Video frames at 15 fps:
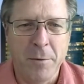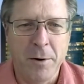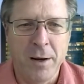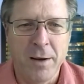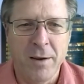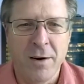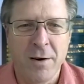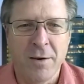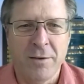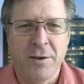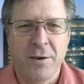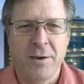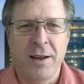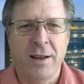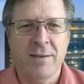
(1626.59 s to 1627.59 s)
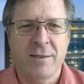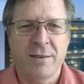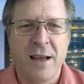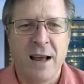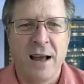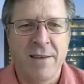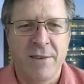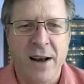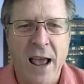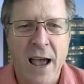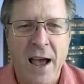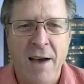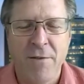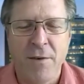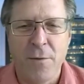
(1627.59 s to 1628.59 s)
Where you know, so that's not even
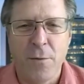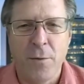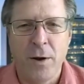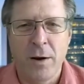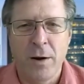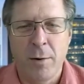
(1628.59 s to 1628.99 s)
half of what,